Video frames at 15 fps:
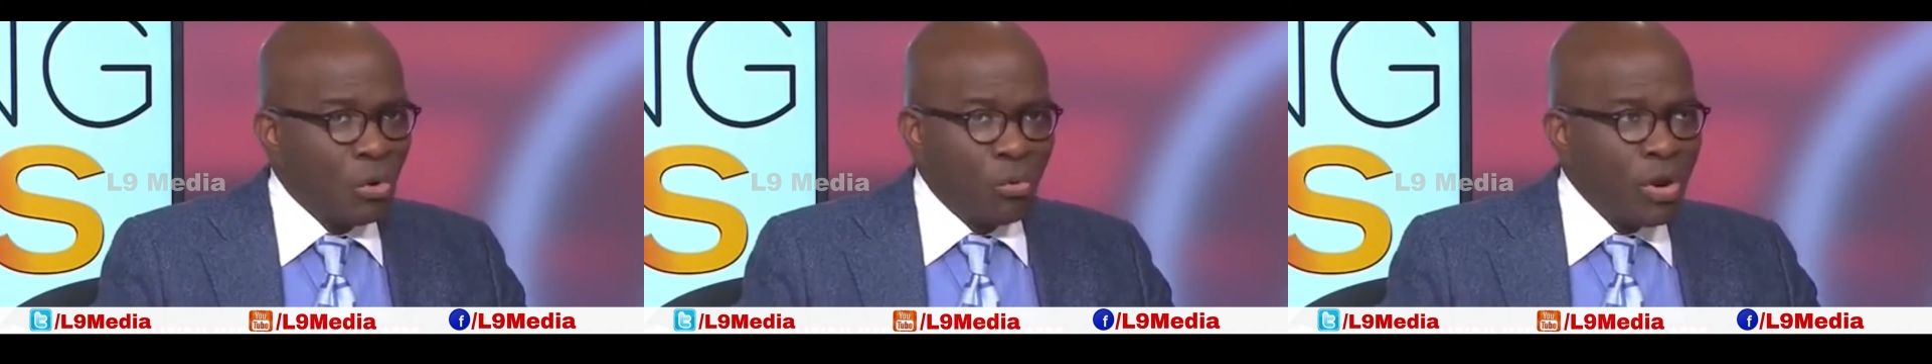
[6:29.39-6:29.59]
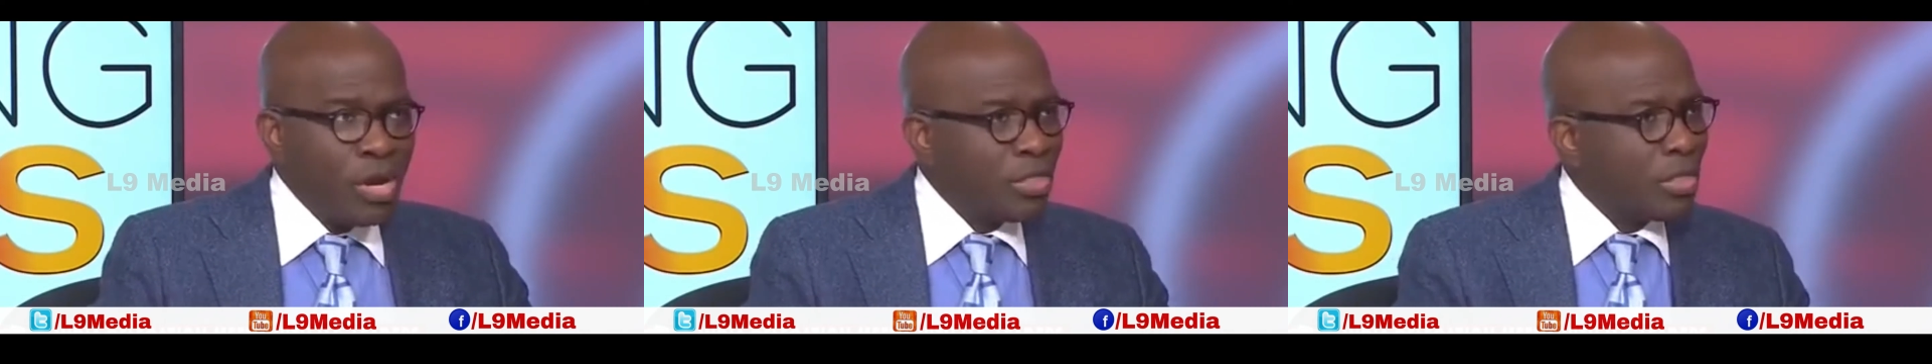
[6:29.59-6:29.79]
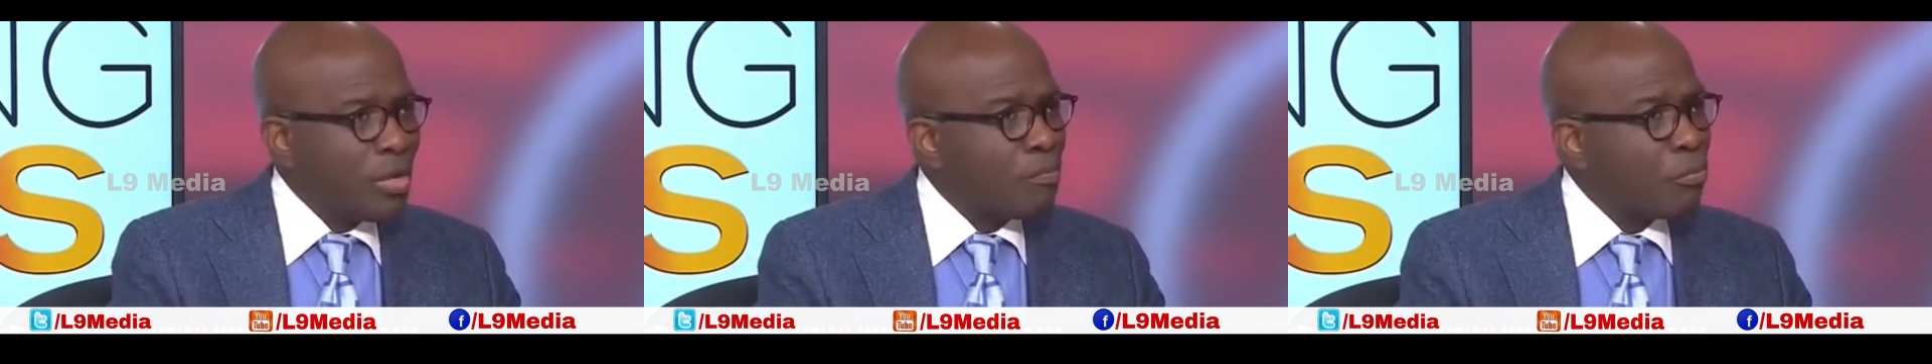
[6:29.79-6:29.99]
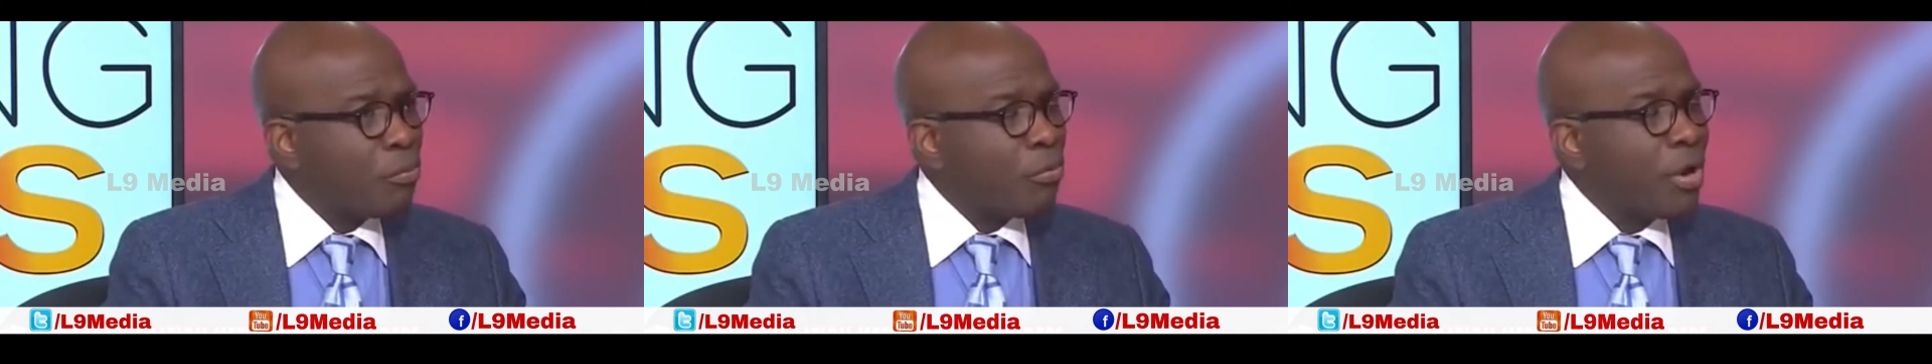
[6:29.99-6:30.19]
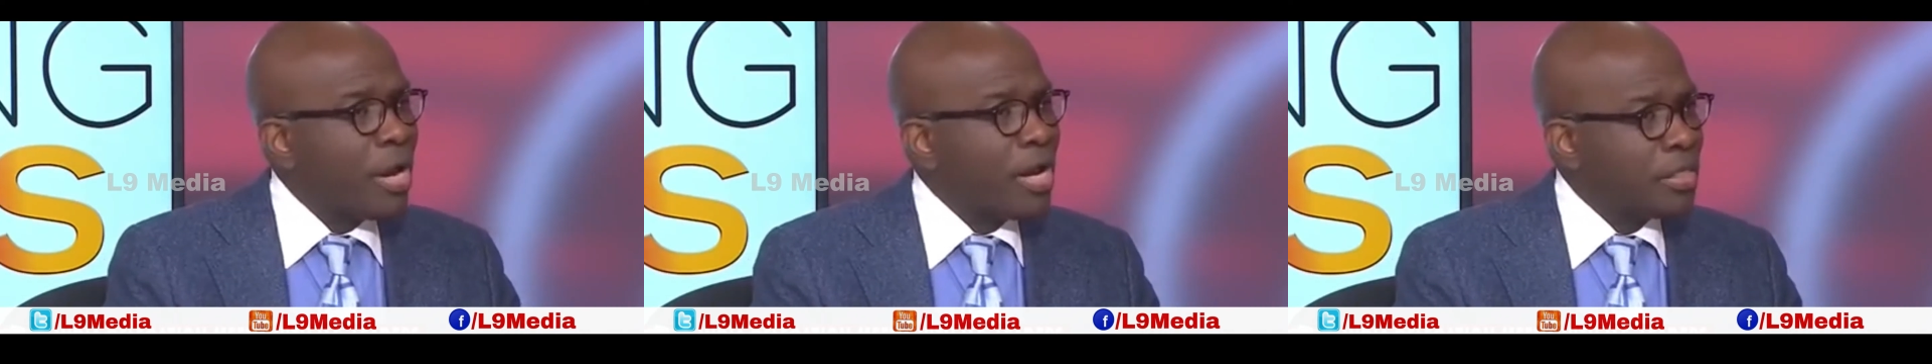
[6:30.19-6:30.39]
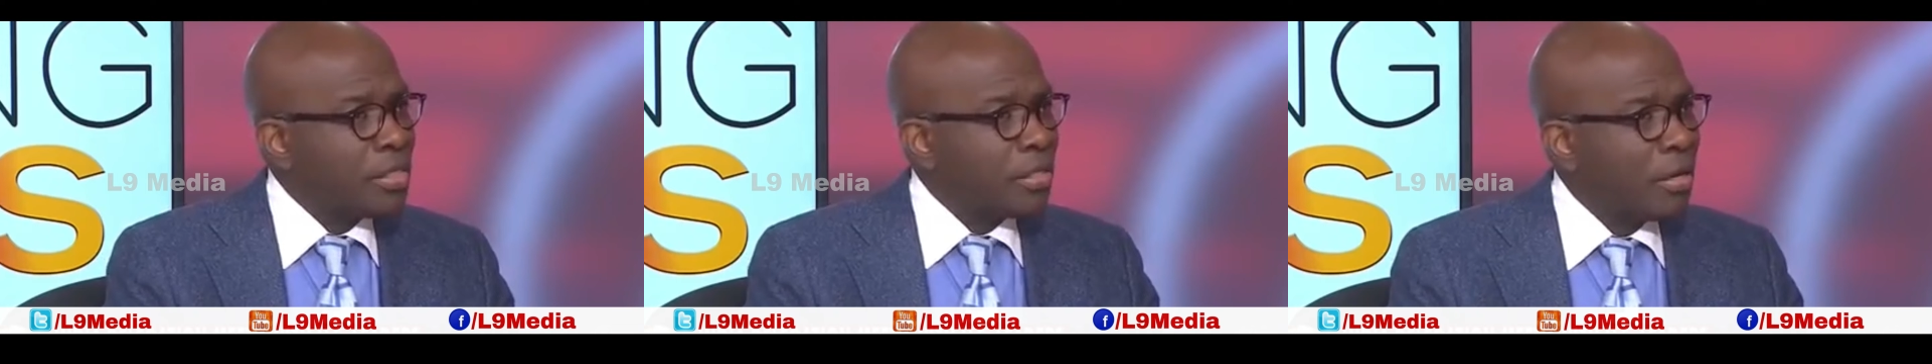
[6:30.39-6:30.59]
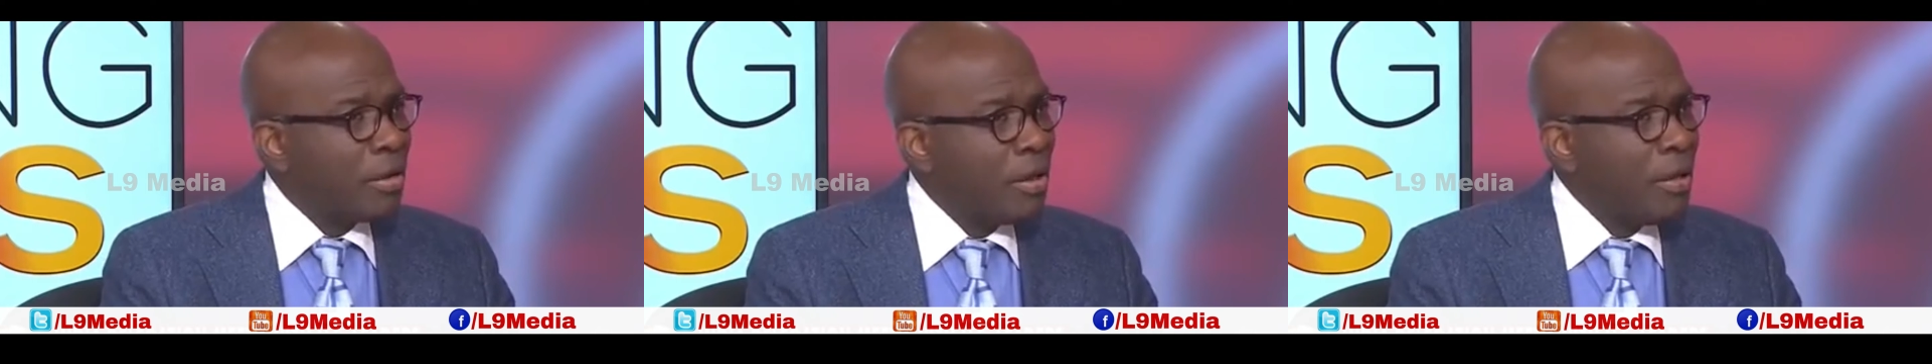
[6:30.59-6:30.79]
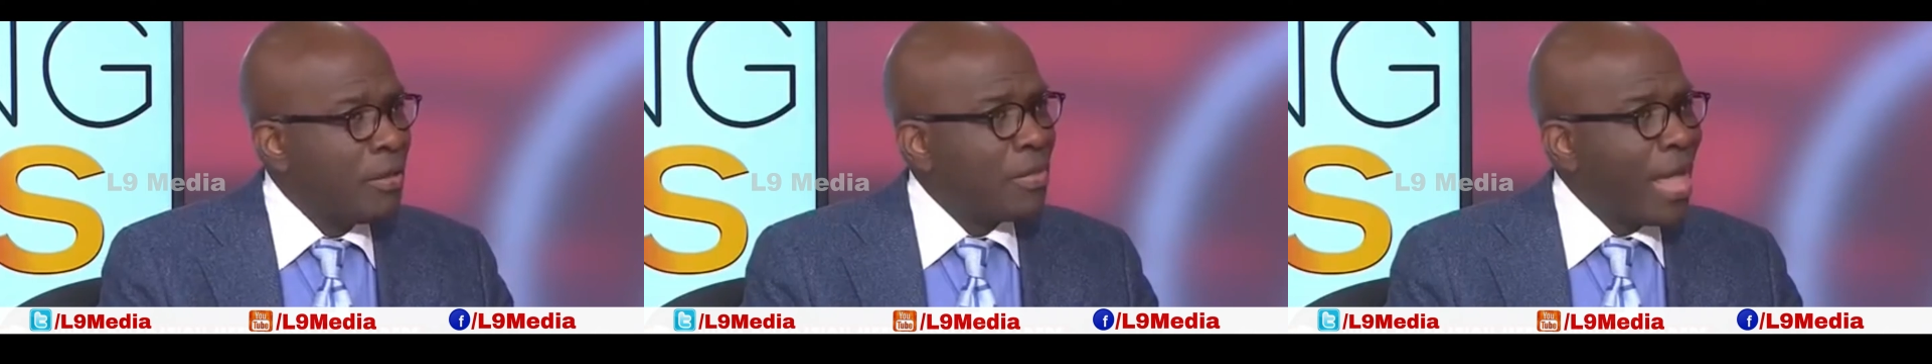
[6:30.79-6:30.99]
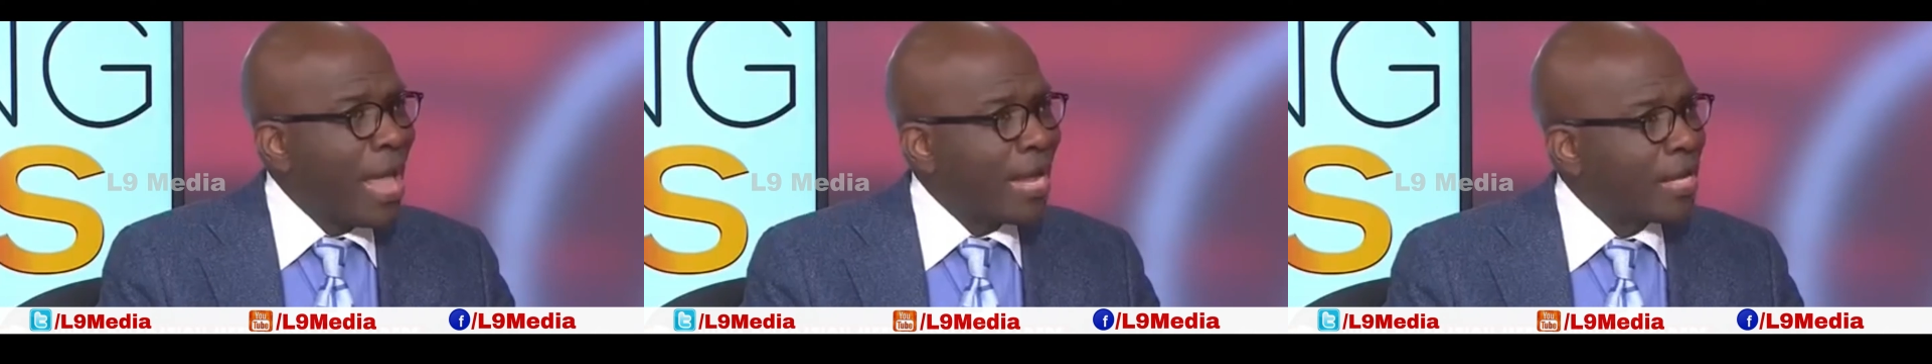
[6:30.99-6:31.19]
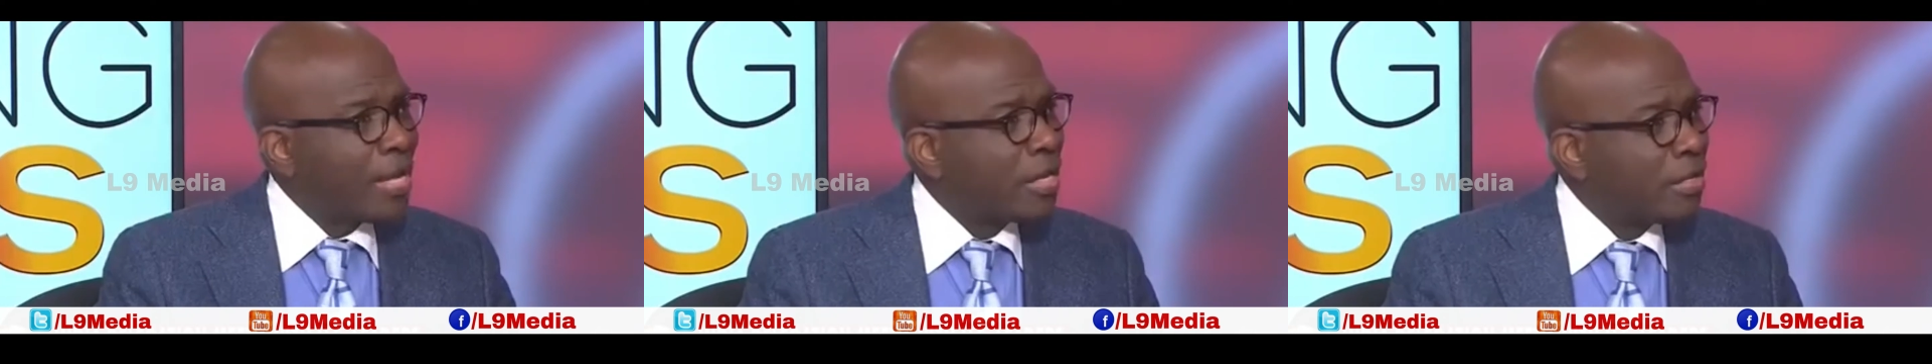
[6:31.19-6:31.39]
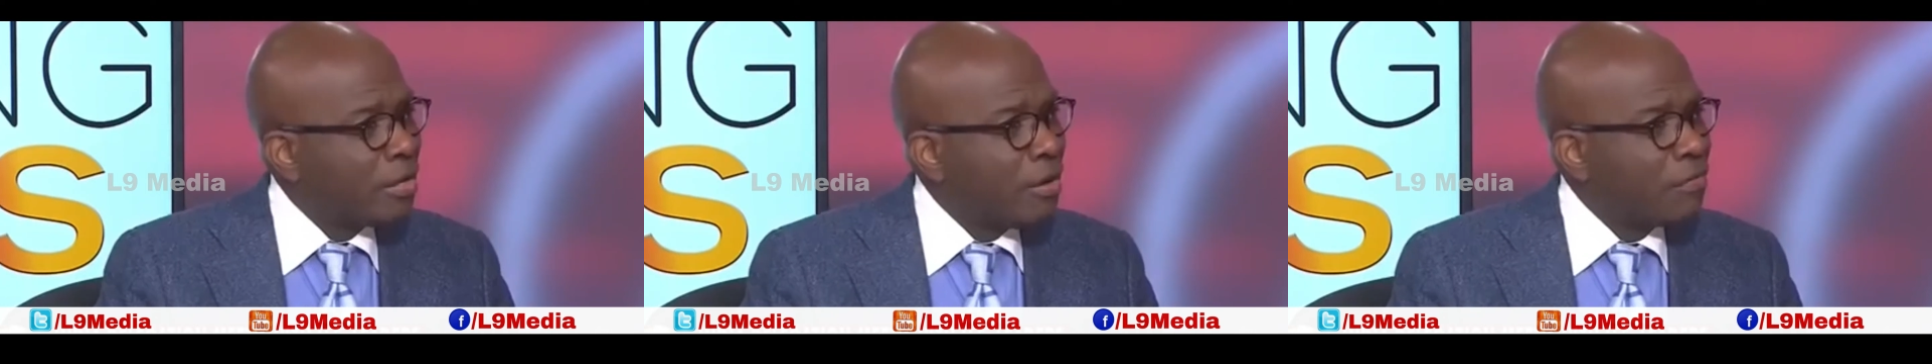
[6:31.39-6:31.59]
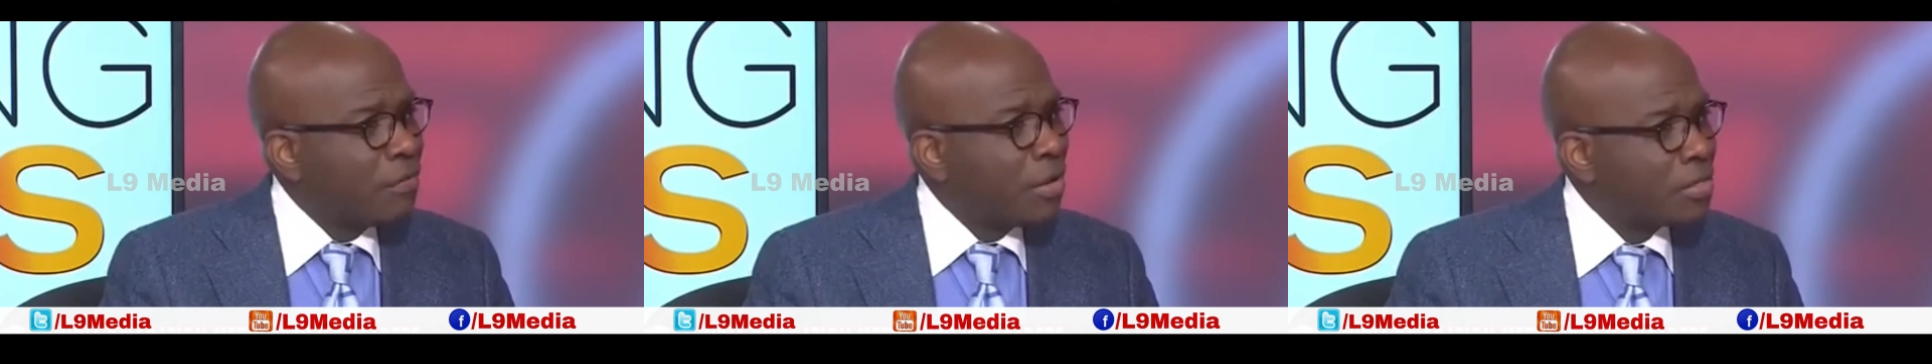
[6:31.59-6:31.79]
What is the bridge that can give